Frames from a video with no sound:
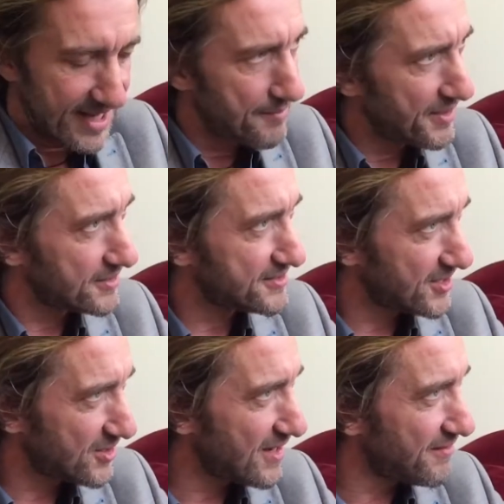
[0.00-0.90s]
day, because
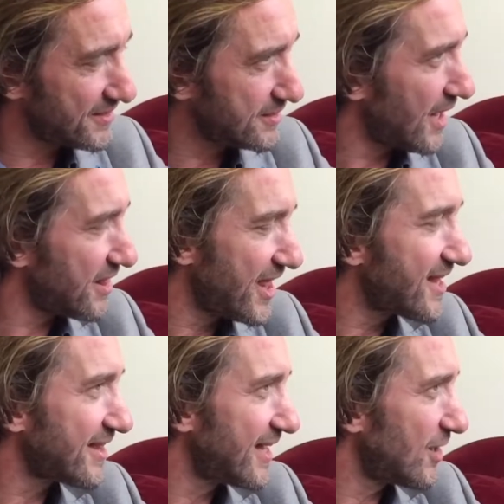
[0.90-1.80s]
they're having, I
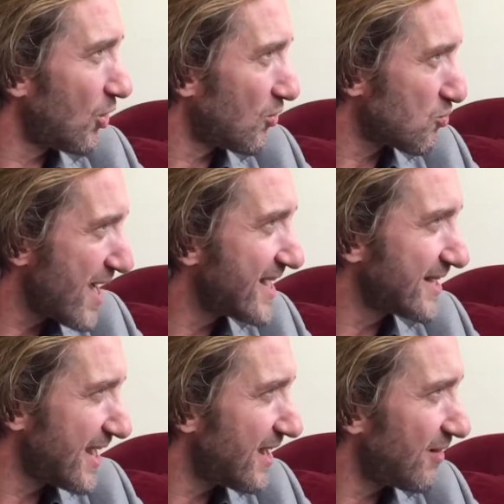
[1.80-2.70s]
think they,
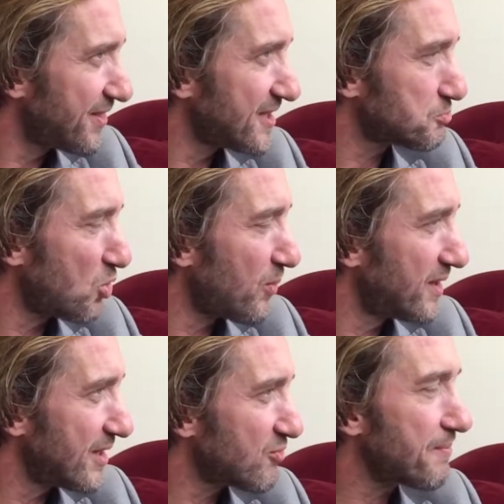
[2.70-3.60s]
right now, at this
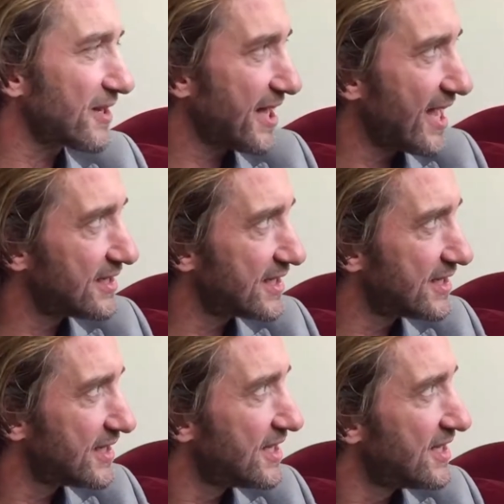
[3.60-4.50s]
moment, they
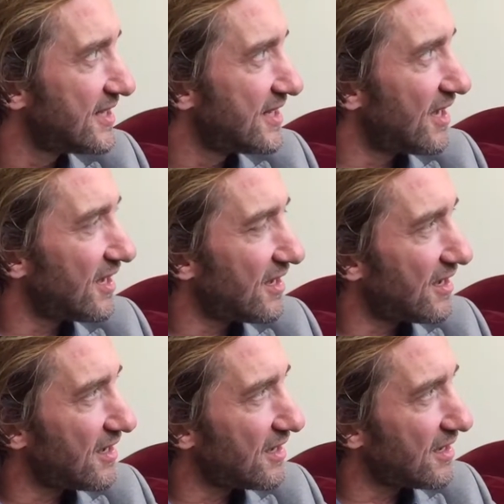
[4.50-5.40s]
replicated
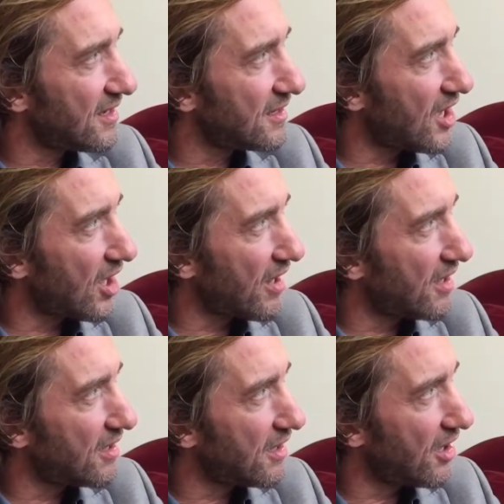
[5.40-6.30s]
a
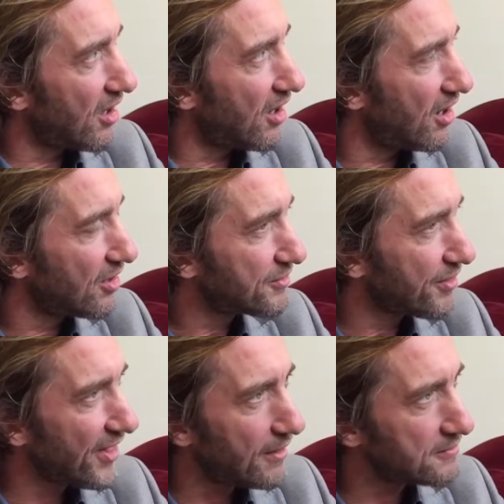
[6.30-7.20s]

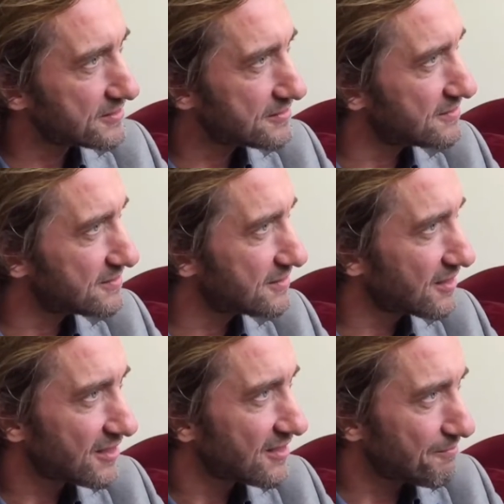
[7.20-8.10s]
100,000
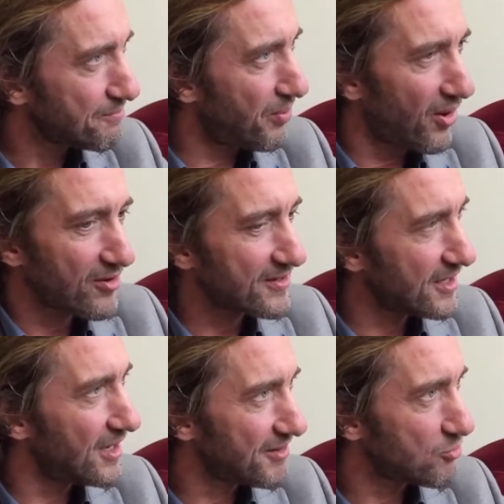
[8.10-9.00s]

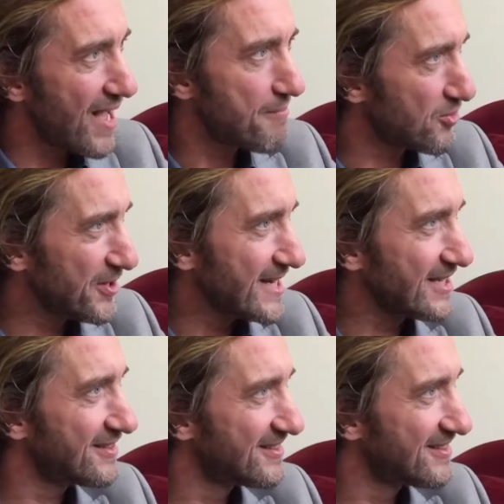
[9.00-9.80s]
part of a rat brain.